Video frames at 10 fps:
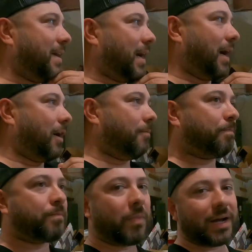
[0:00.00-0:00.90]
um,
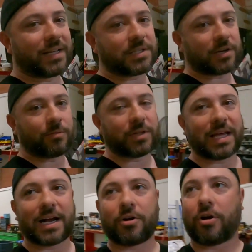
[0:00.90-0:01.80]
my concern with
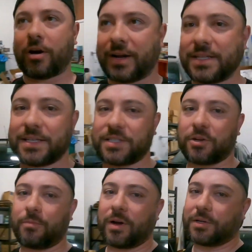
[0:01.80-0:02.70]
that car isn't
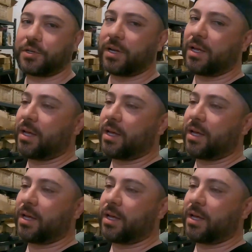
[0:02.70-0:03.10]
so much